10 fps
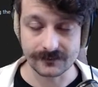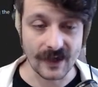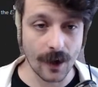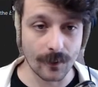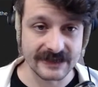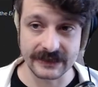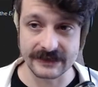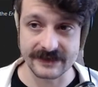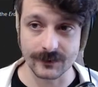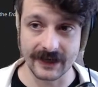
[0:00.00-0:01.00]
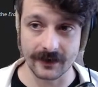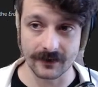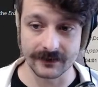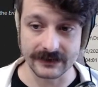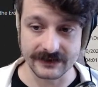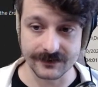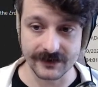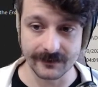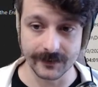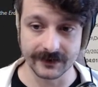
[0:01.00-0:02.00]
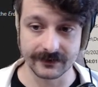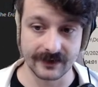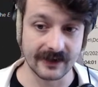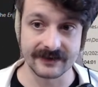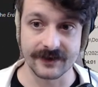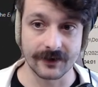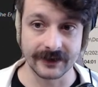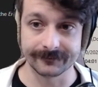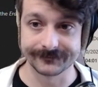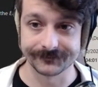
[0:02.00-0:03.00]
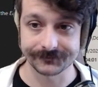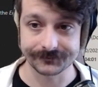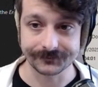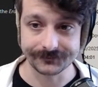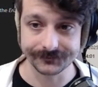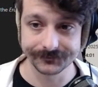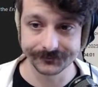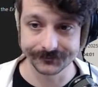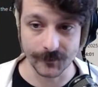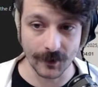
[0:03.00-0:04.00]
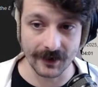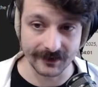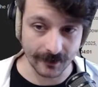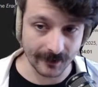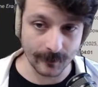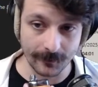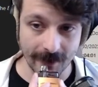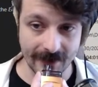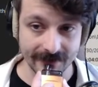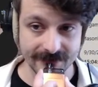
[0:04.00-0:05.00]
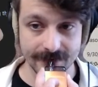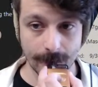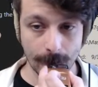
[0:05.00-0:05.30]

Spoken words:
I wasn't going to swear on this stream, but it's already... we're already well behind us.